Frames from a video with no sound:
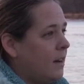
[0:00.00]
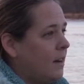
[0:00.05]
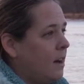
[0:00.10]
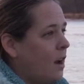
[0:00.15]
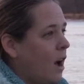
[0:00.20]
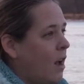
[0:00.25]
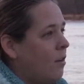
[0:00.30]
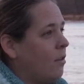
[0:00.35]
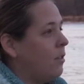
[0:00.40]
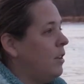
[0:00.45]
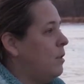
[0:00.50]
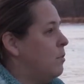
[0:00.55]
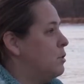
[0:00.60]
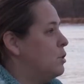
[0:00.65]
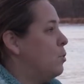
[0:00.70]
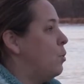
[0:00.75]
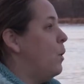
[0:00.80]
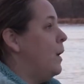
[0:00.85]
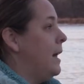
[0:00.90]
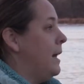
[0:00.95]
not only
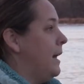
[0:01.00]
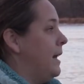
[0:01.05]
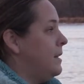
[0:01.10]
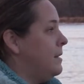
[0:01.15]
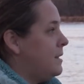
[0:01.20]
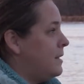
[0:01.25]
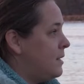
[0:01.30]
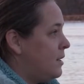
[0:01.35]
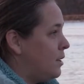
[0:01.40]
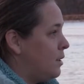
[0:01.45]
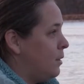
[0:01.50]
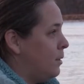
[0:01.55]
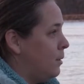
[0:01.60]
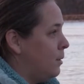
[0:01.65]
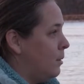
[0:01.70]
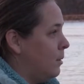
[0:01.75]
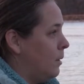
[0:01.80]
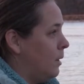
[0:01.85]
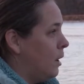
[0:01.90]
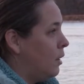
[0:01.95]
was witness
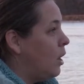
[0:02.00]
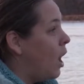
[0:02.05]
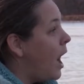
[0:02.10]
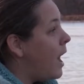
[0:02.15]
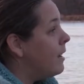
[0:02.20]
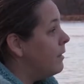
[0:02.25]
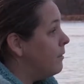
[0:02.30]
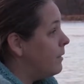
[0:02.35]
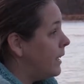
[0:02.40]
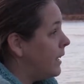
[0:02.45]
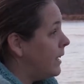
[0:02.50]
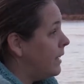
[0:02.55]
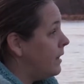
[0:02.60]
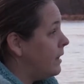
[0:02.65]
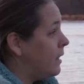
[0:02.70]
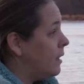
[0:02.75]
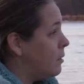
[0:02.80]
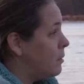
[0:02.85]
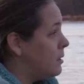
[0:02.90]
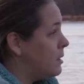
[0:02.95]
to a lot of
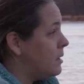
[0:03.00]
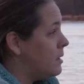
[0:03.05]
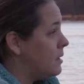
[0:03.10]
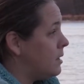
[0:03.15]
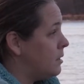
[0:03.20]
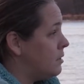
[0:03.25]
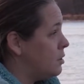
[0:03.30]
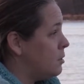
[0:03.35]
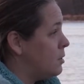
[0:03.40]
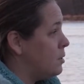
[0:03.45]
it, that was,